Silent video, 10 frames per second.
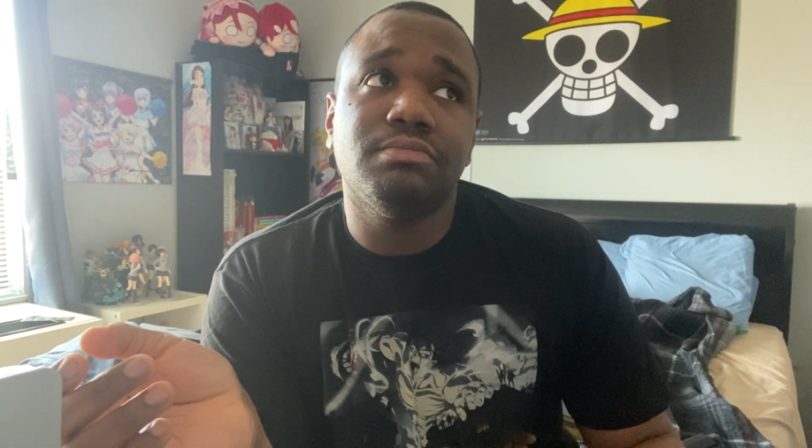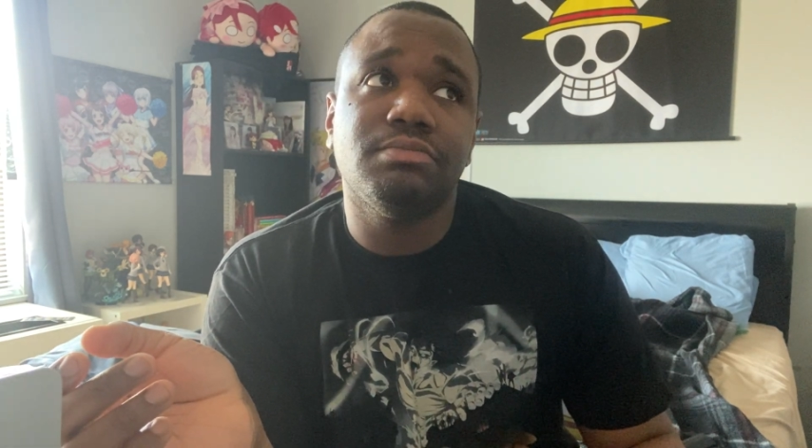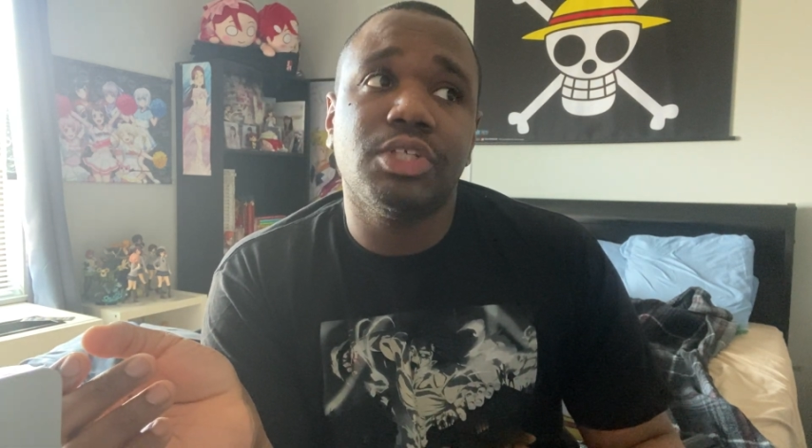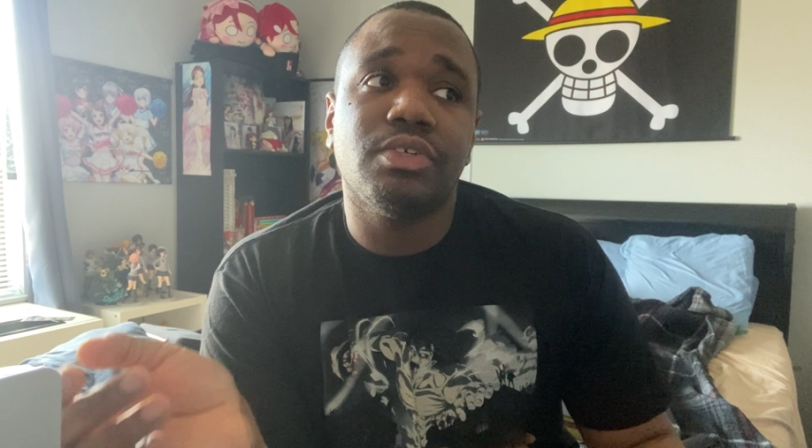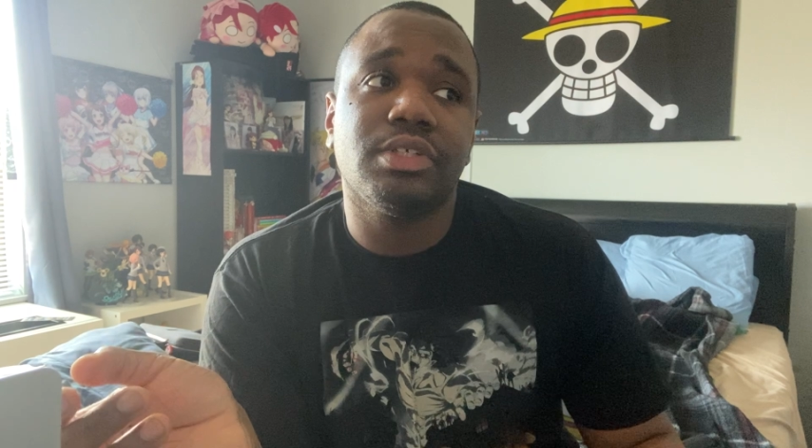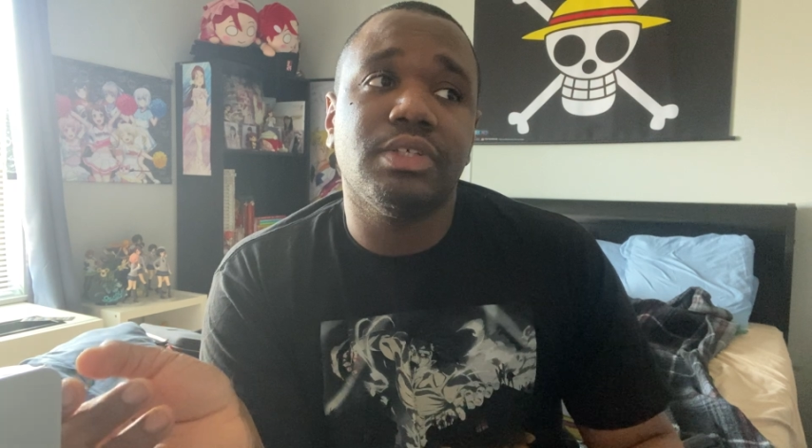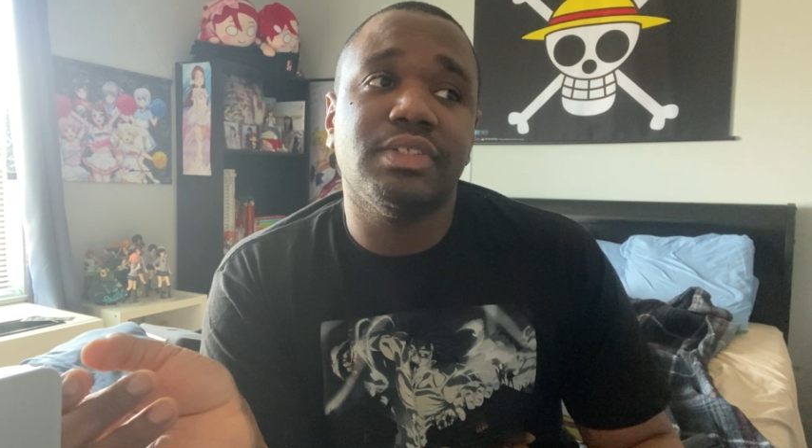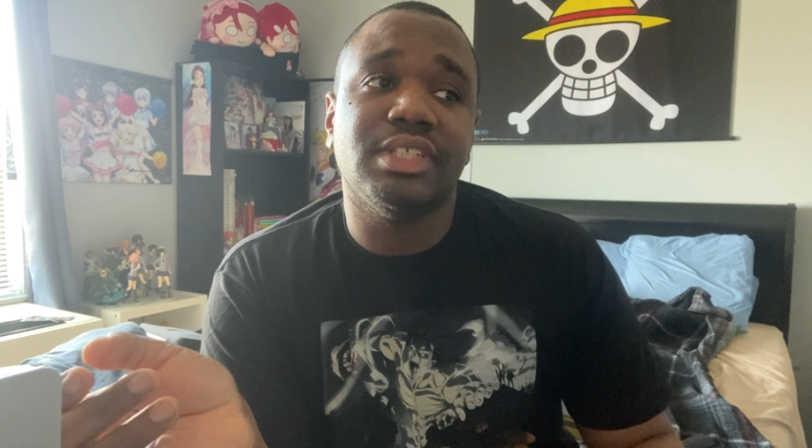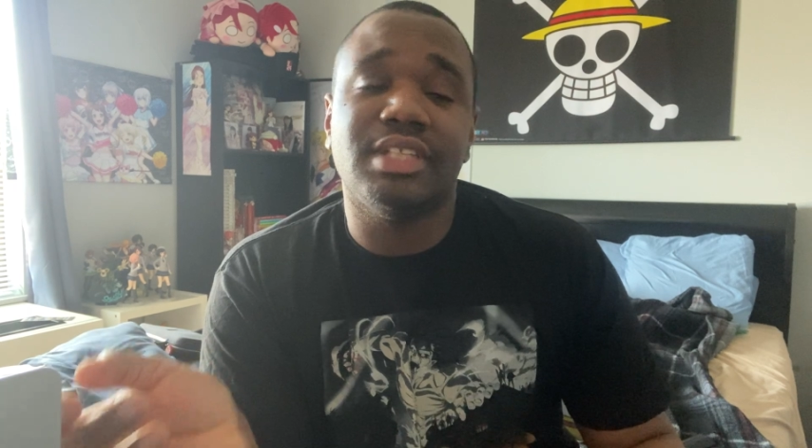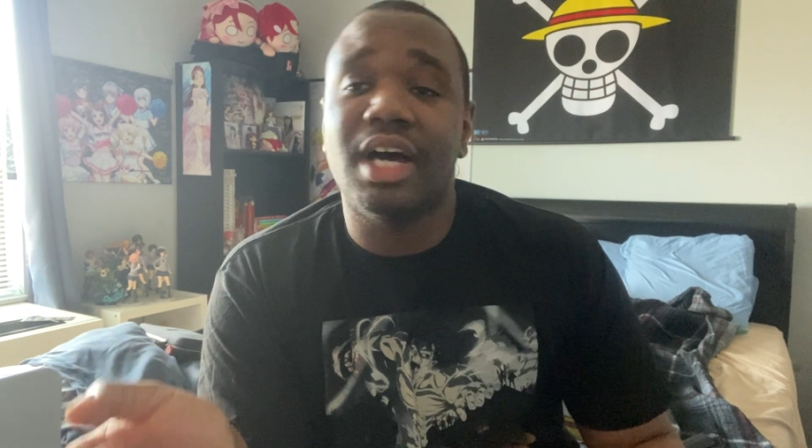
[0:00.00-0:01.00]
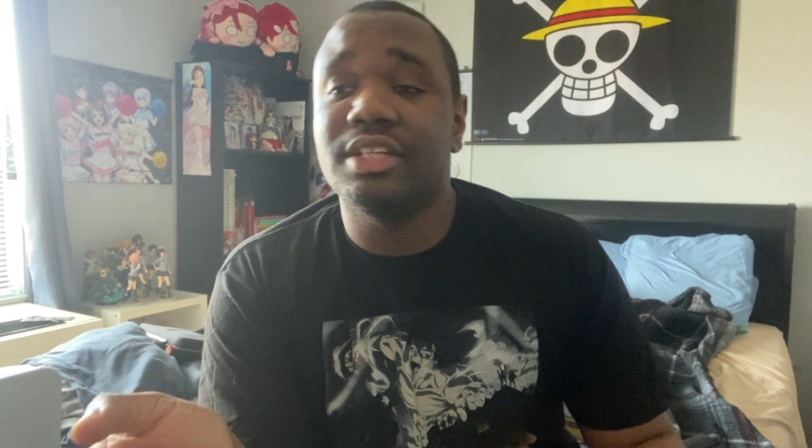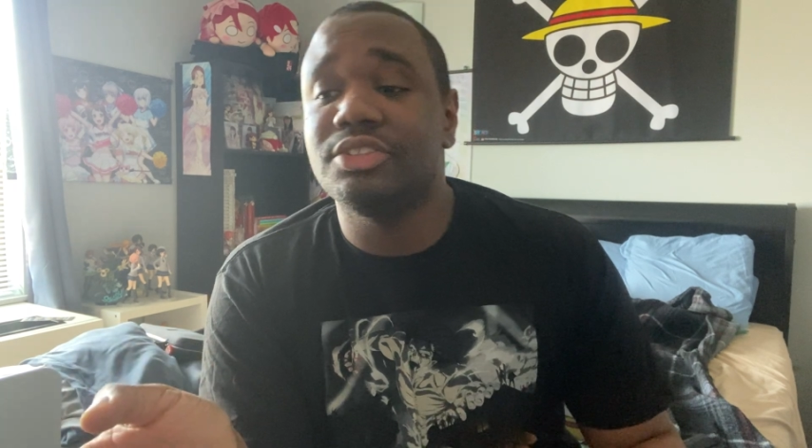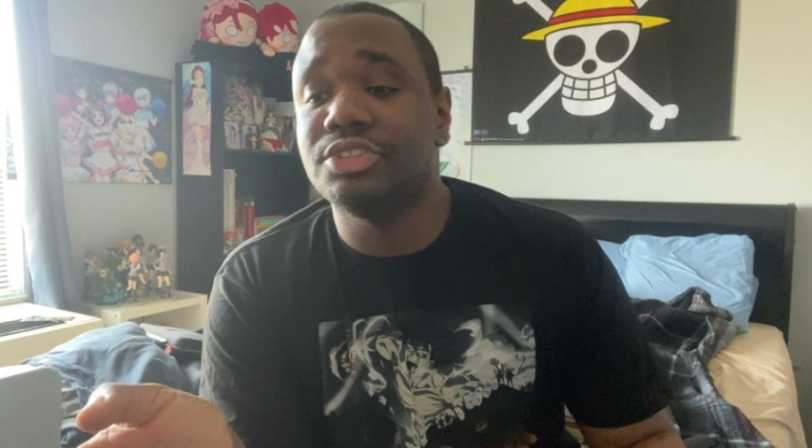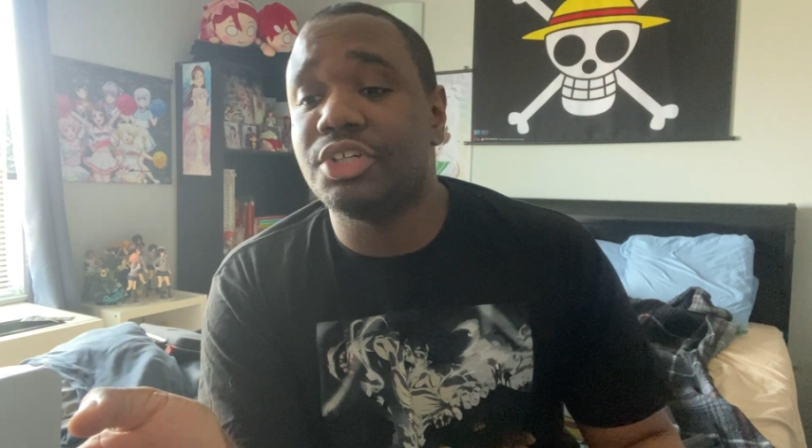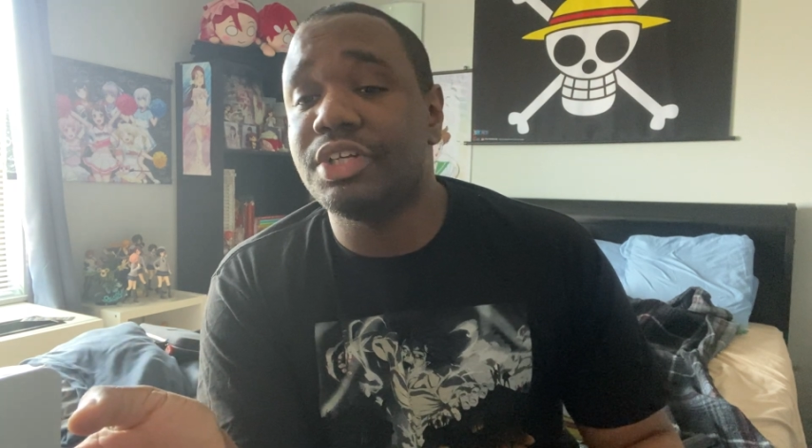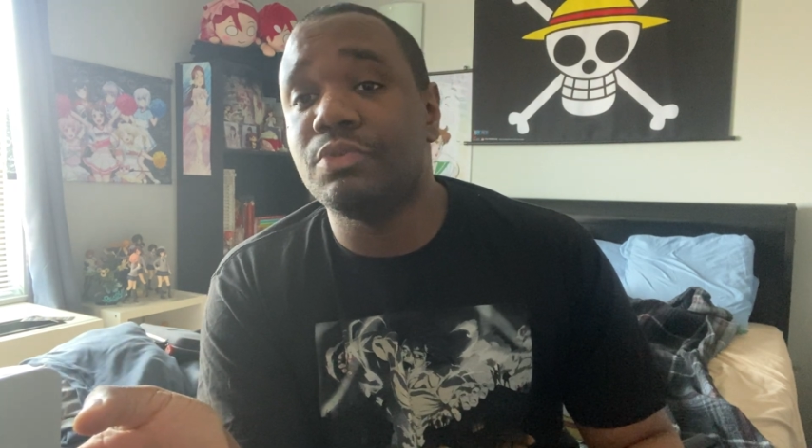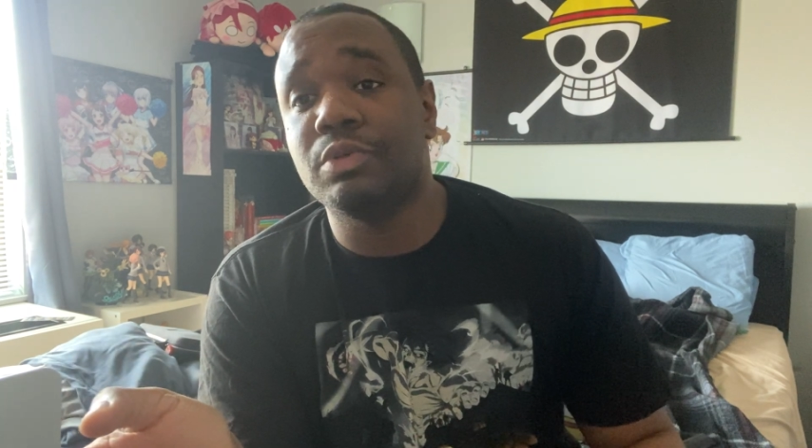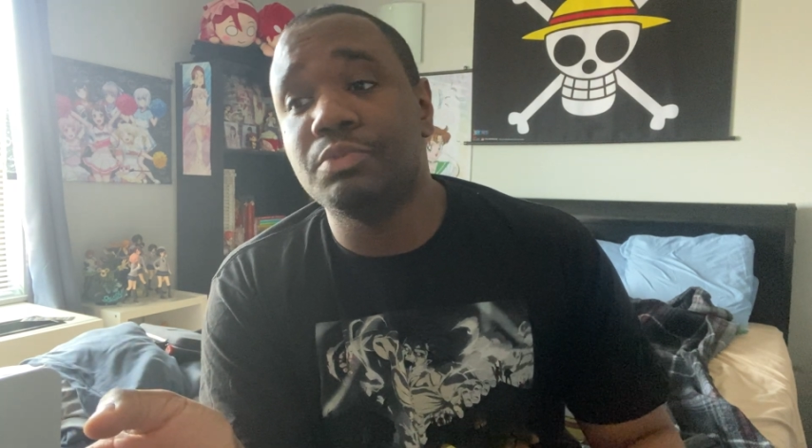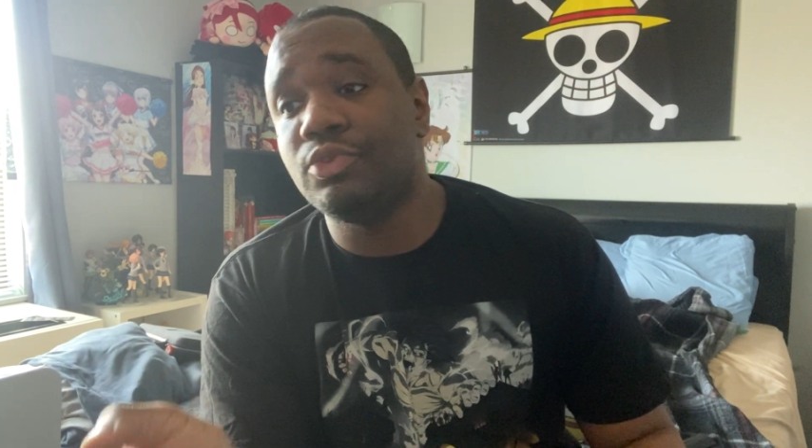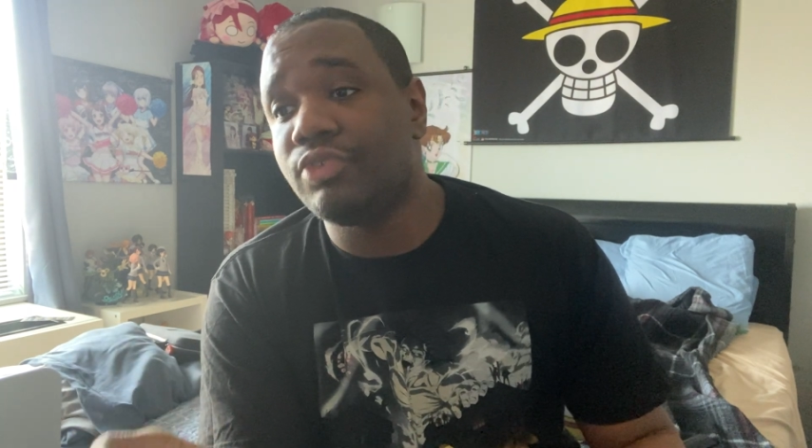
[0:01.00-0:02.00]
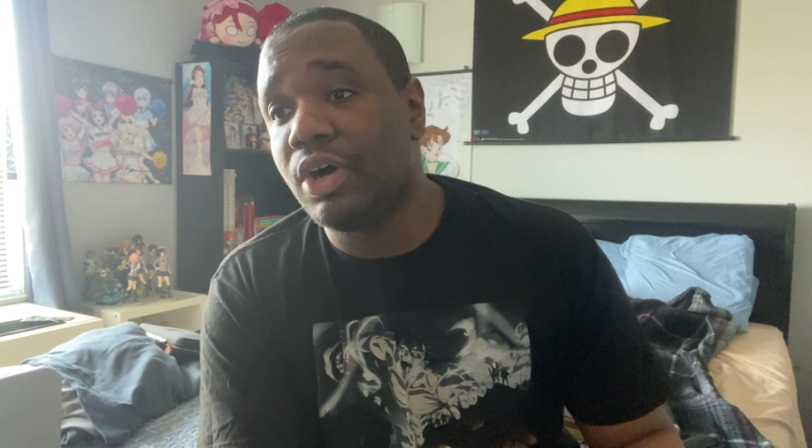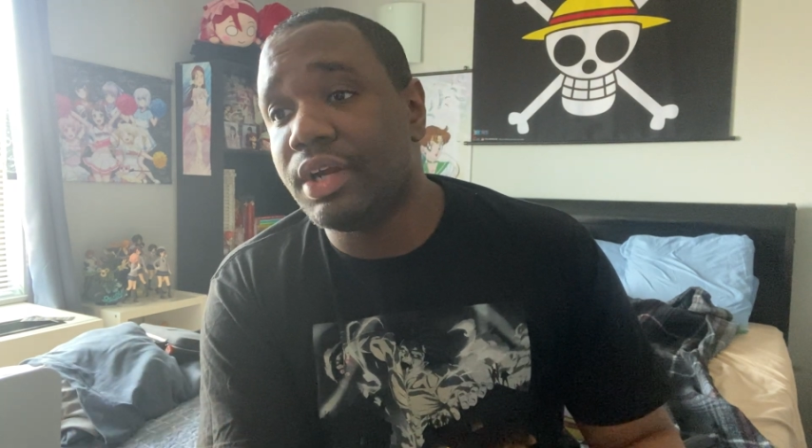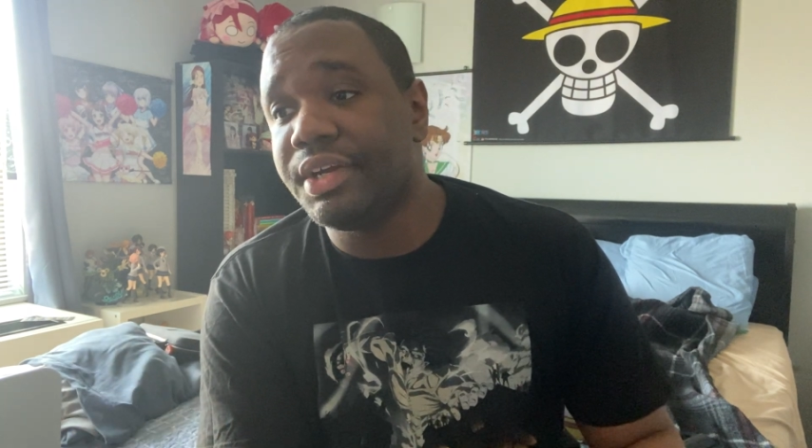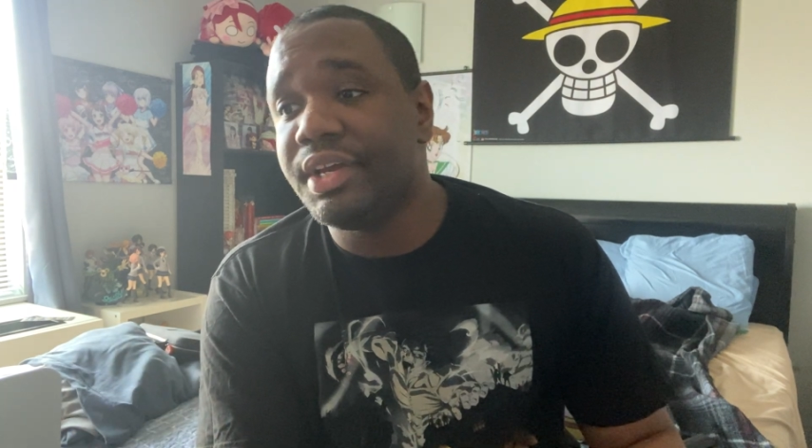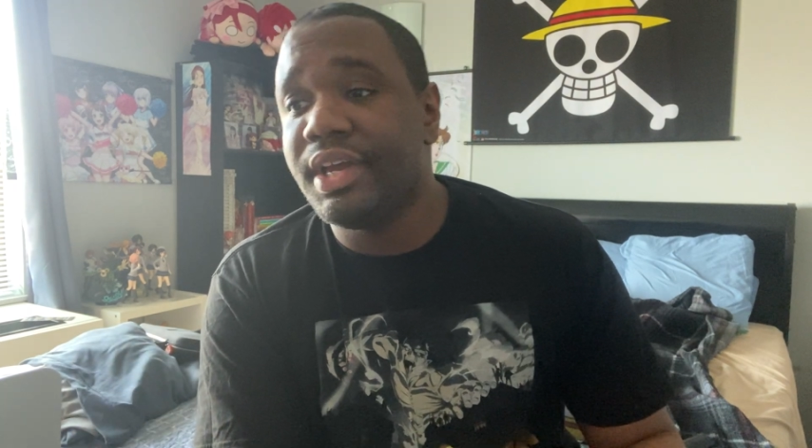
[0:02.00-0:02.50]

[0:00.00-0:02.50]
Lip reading: Doriko and Adonis' journey will move on.